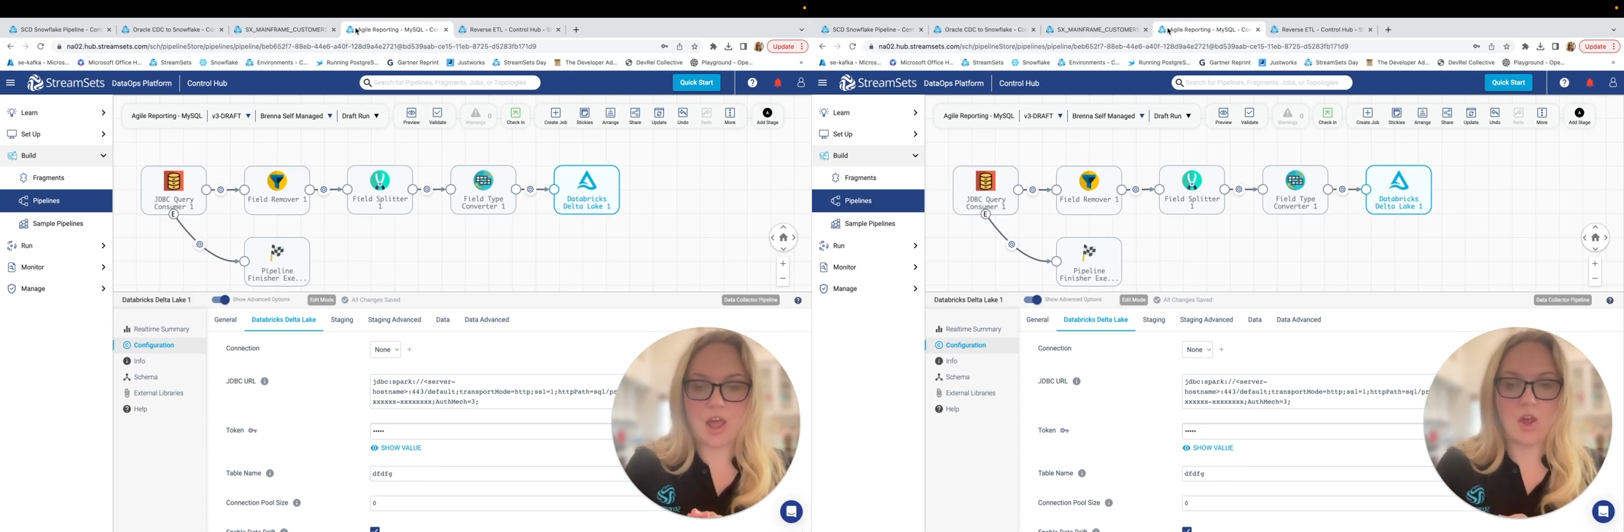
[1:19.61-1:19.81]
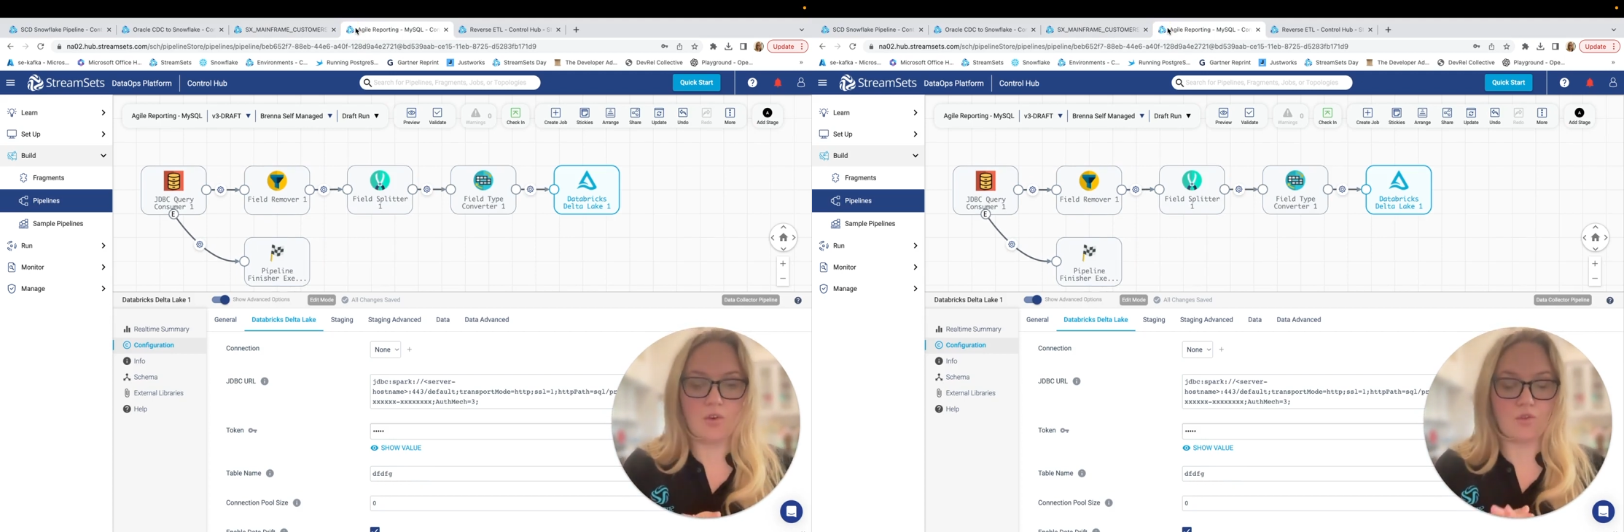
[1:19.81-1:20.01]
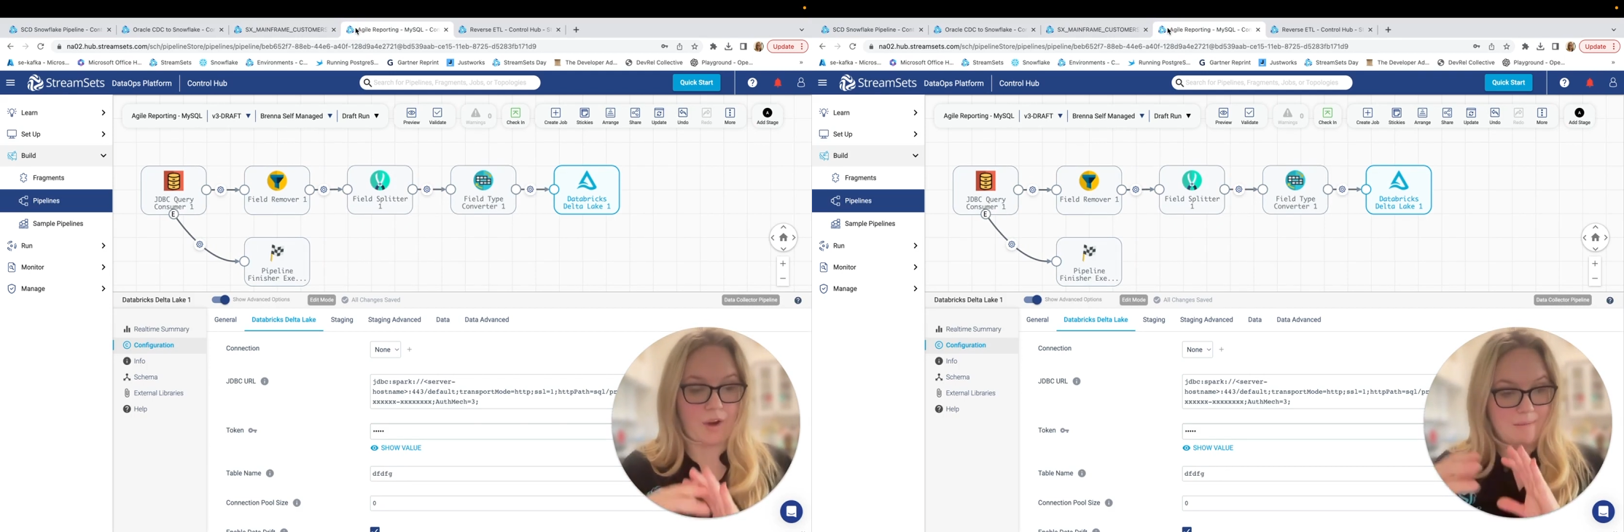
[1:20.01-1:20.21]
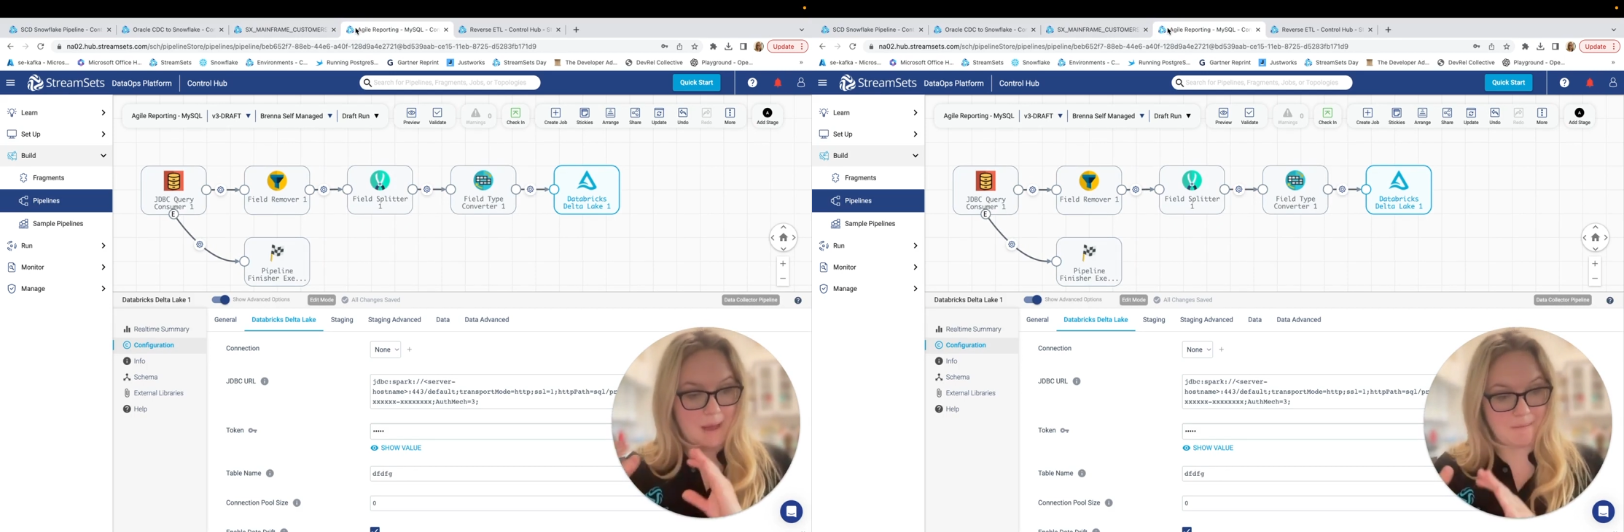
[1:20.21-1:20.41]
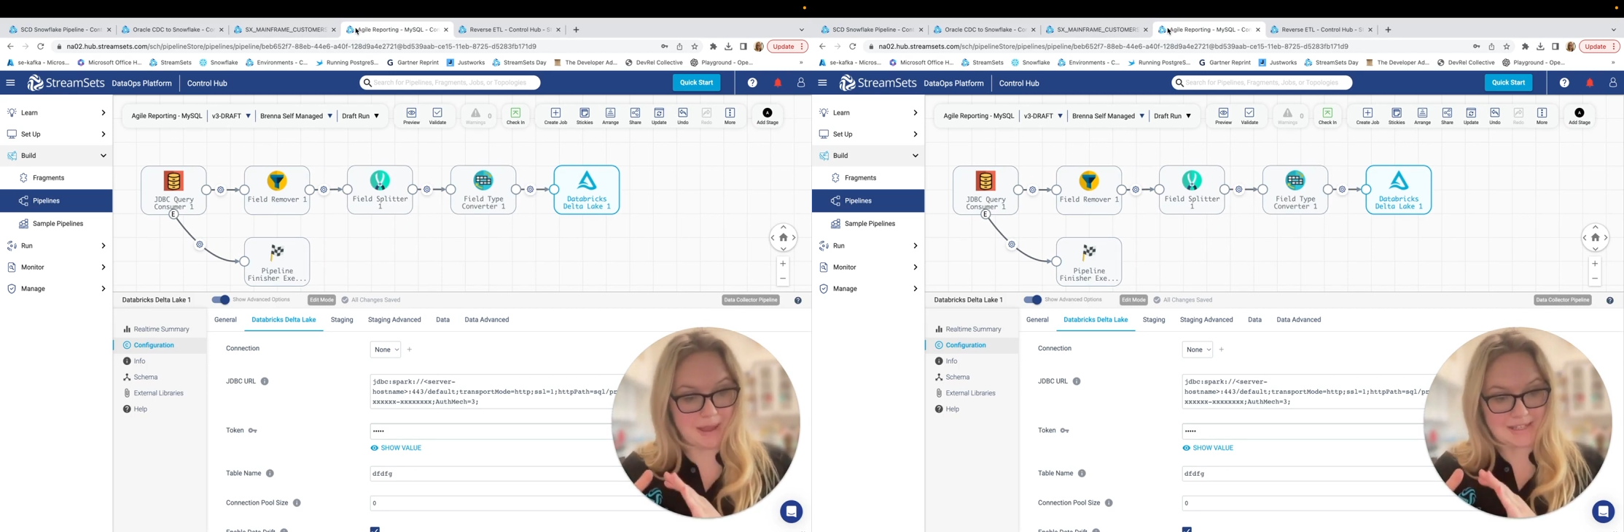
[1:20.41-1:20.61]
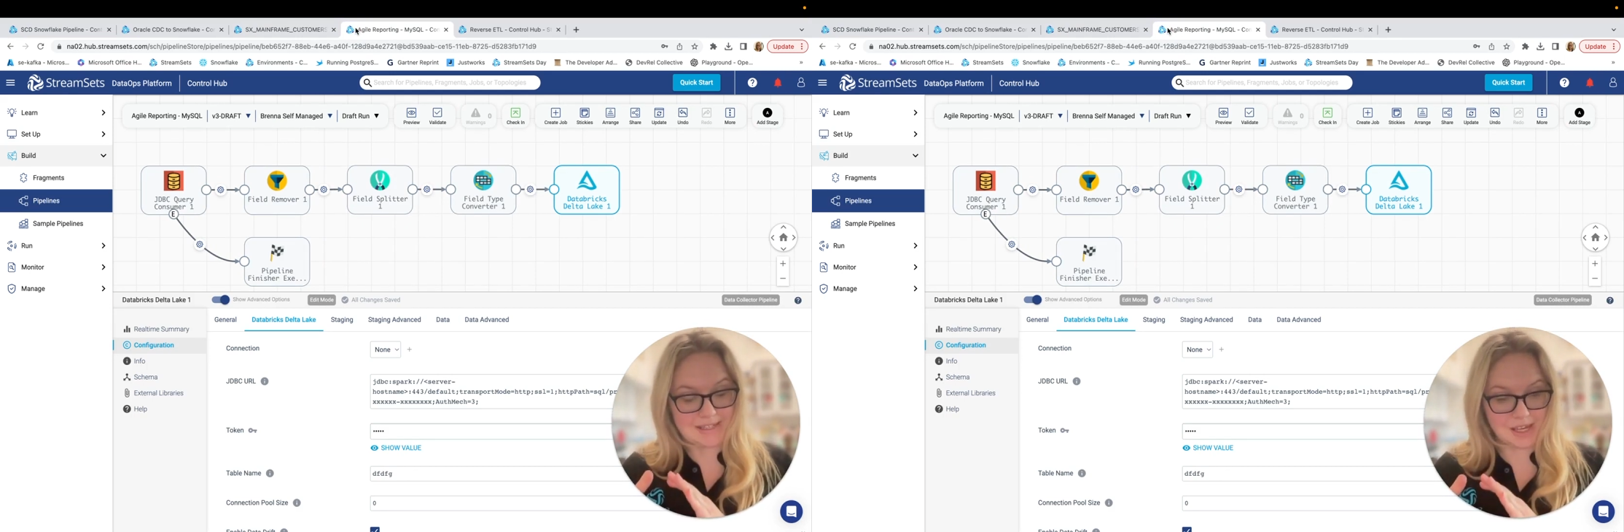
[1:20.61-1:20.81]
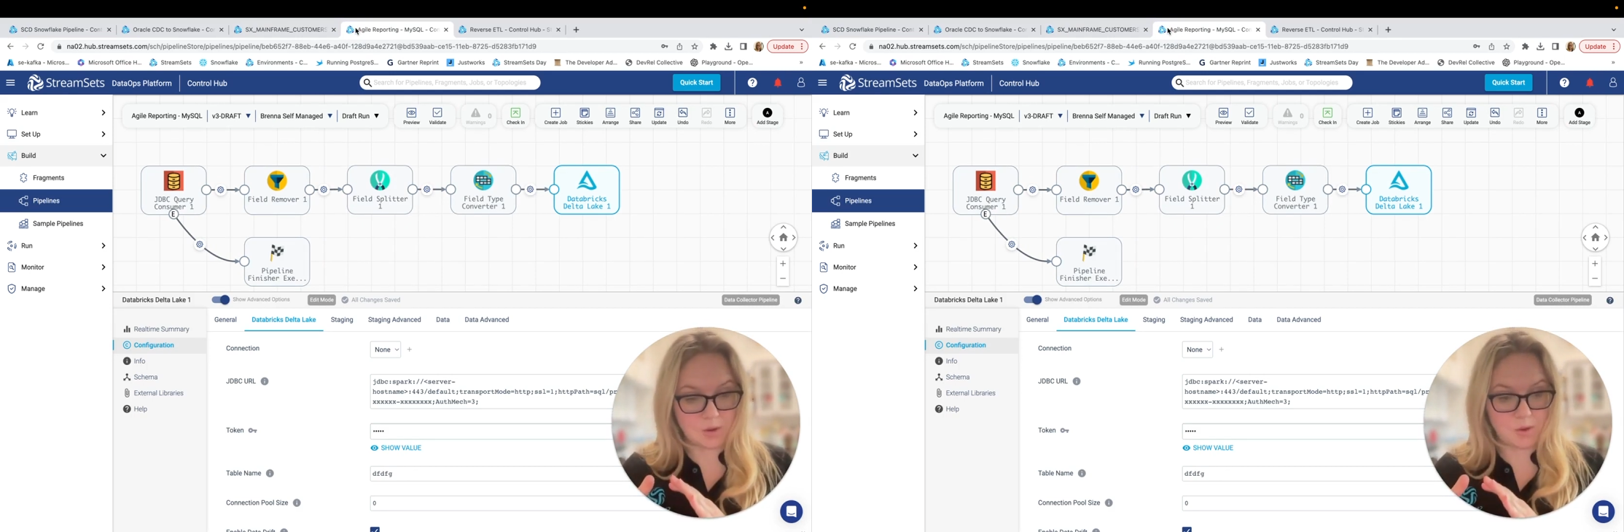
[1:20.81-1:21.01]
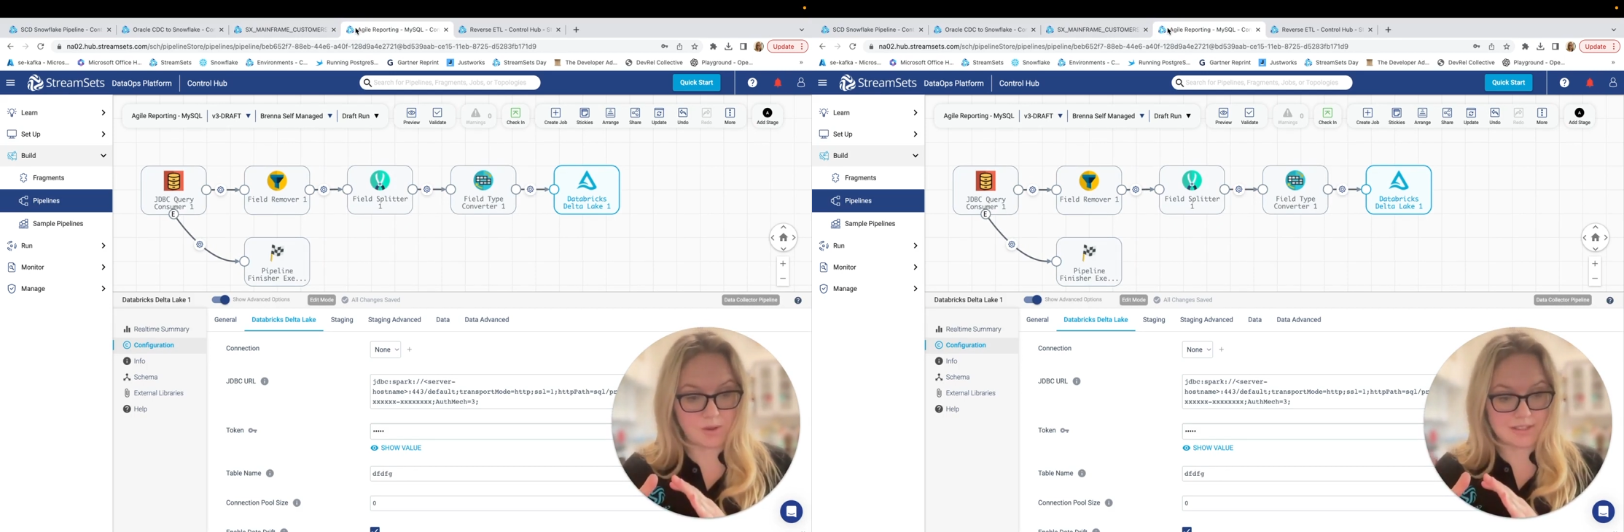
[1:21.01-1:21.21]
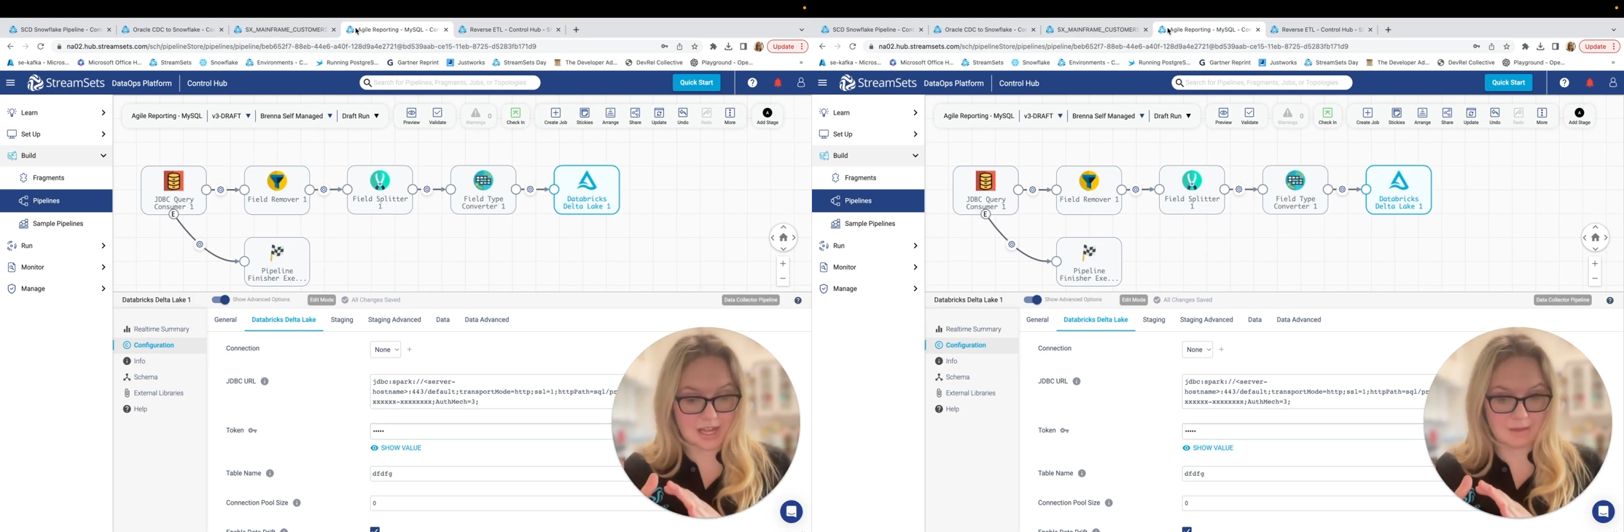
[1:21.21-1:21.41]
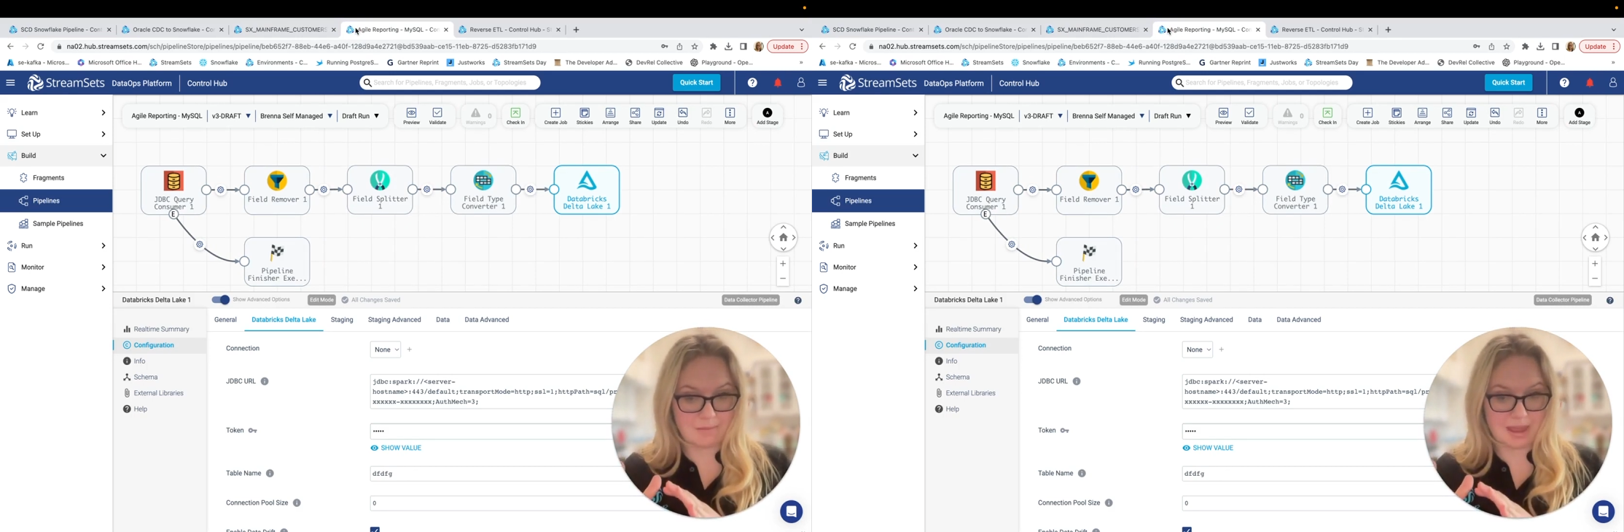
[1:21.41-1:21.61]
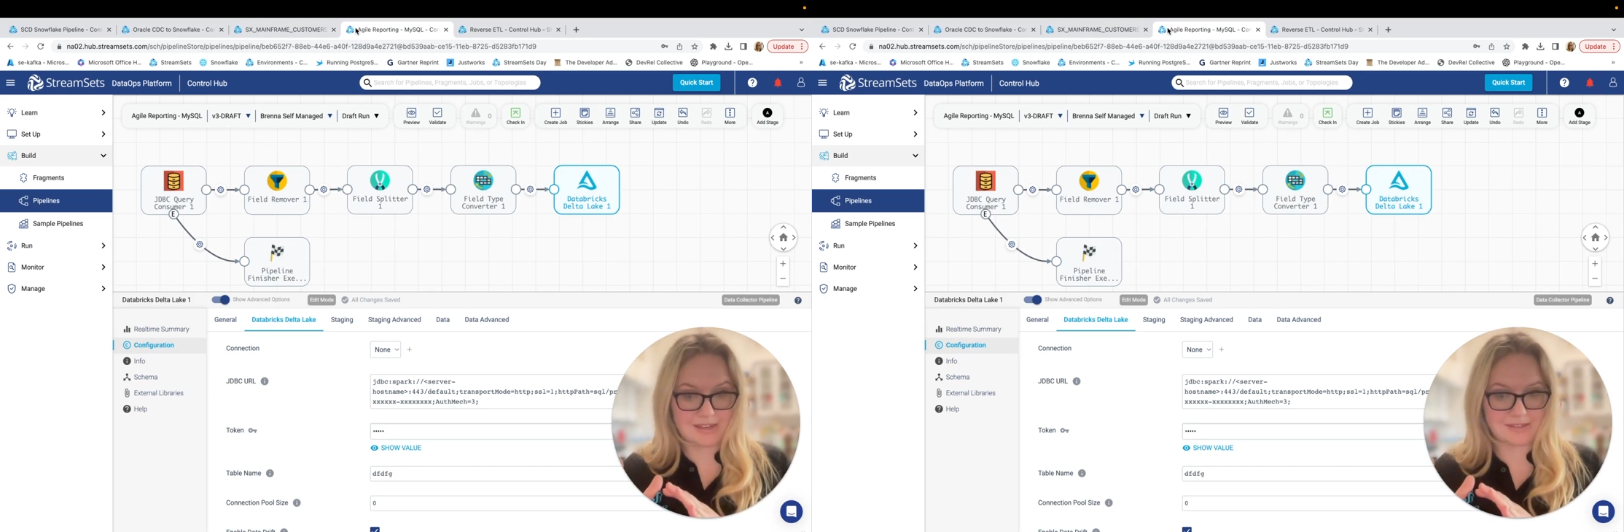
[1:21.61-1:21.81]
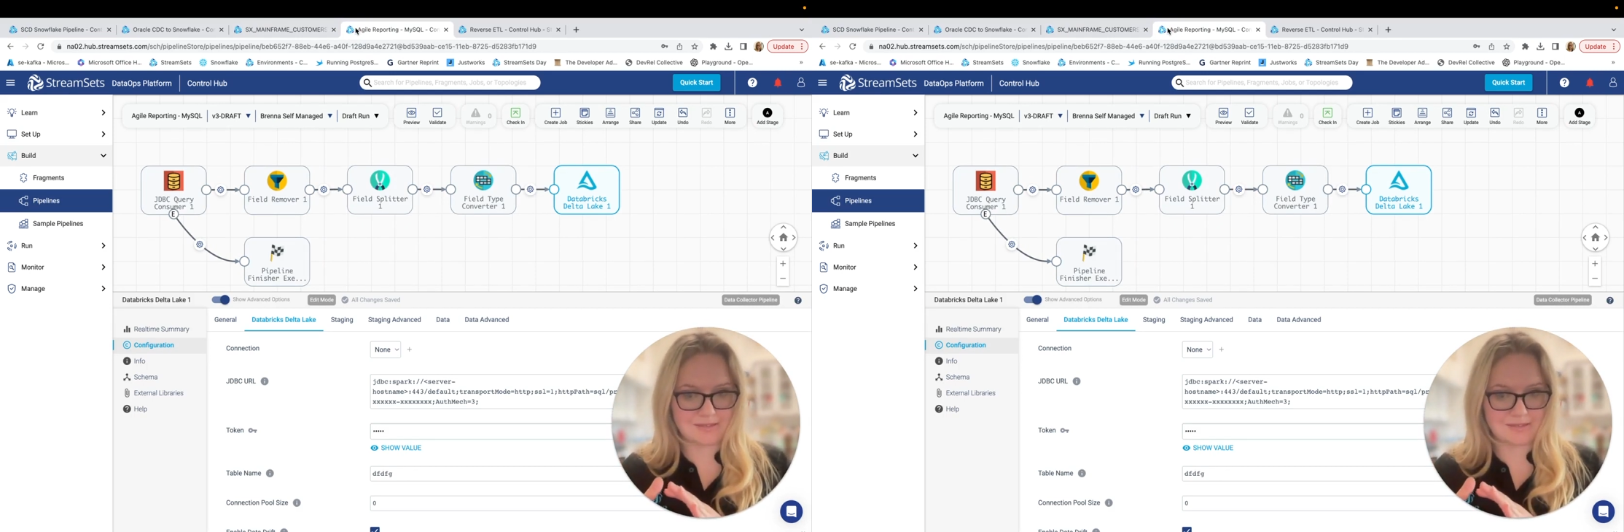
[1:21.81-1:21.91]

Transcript: from a MySQL database,